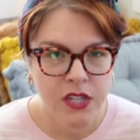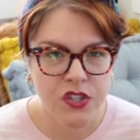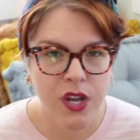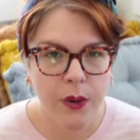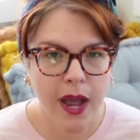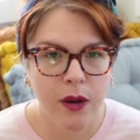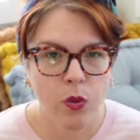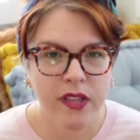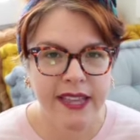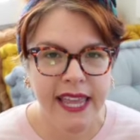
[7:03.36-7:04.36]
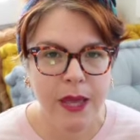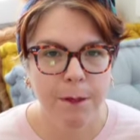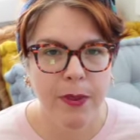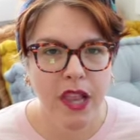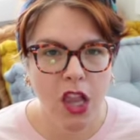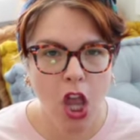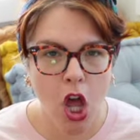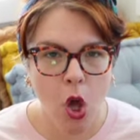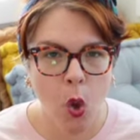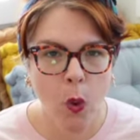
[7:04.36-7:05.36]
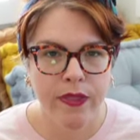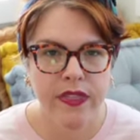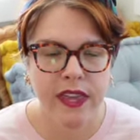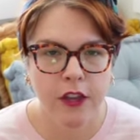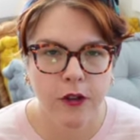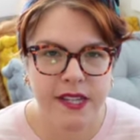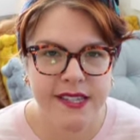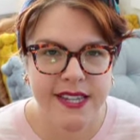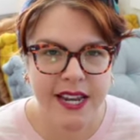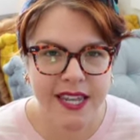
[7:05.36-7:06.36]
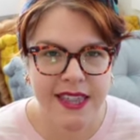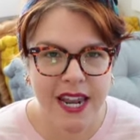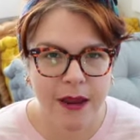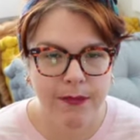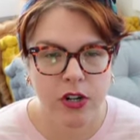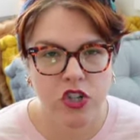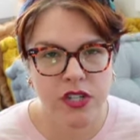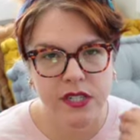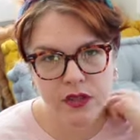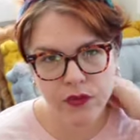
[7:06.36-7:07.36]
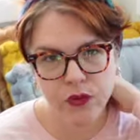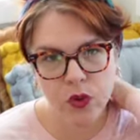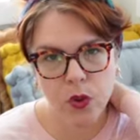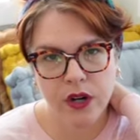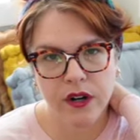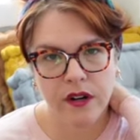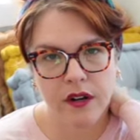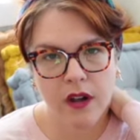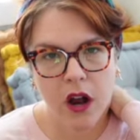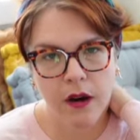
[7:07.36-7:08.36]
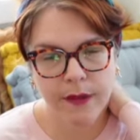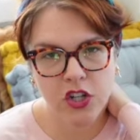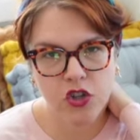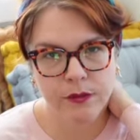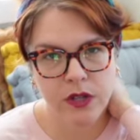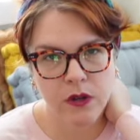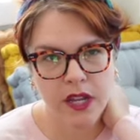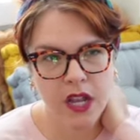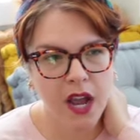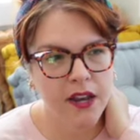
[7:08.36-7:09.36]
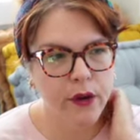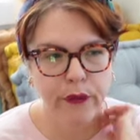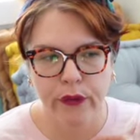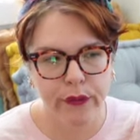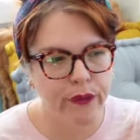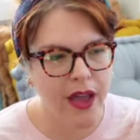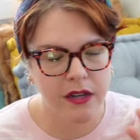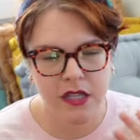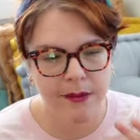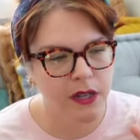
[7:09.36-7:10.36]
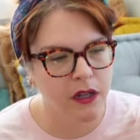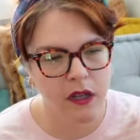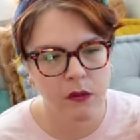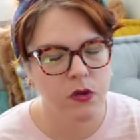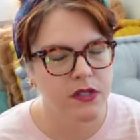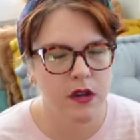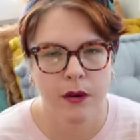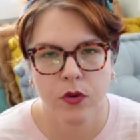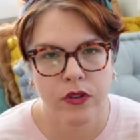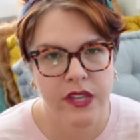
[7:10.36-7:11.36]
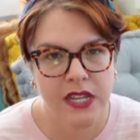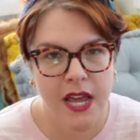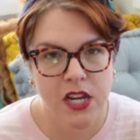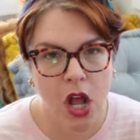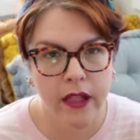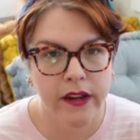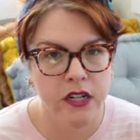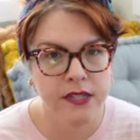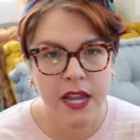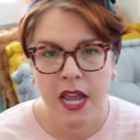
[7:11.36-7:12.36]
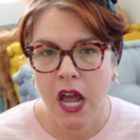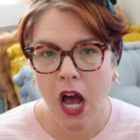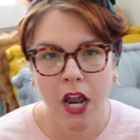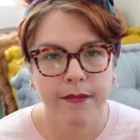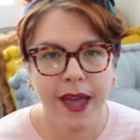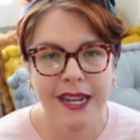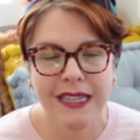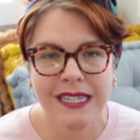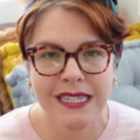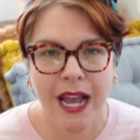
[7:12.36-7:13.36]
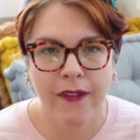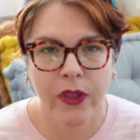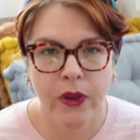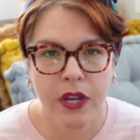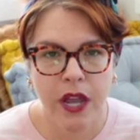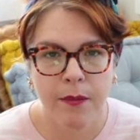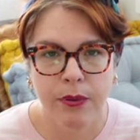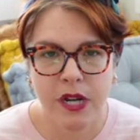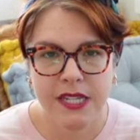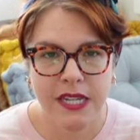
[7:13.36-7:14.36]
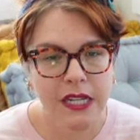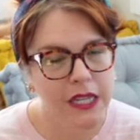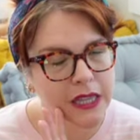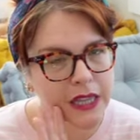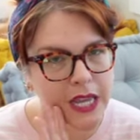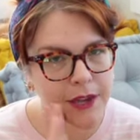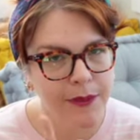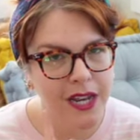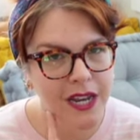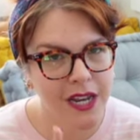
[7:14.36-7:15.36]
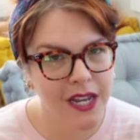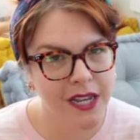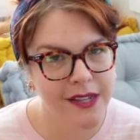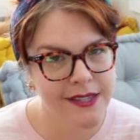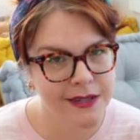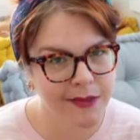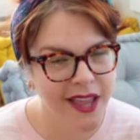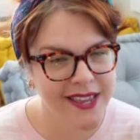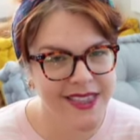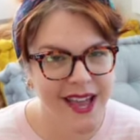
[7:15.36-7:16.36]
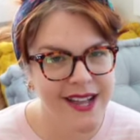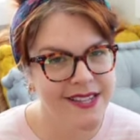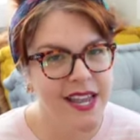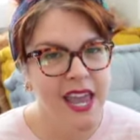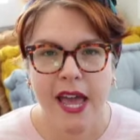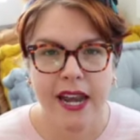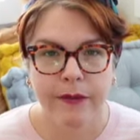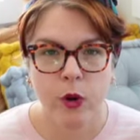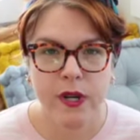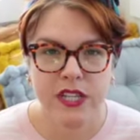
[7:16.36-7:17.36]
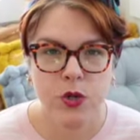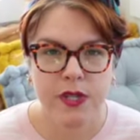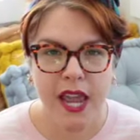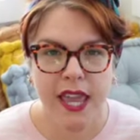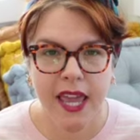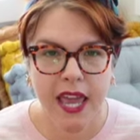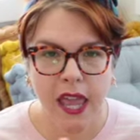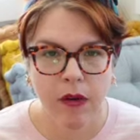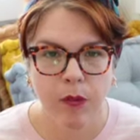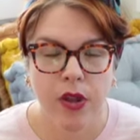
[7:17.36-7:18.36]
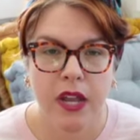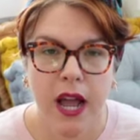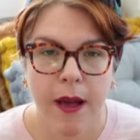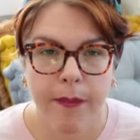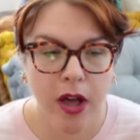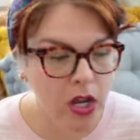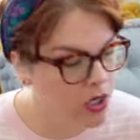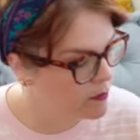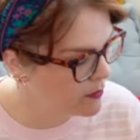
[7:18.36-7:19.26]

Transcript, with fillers: So I will link below the unit study that I purchased for our mushroom unit. I know for a fact, I mean, it was not more than $10. Automatically downloaded it, printed it, laminated it, because I'm like that. And I'm going to take it and put it up on our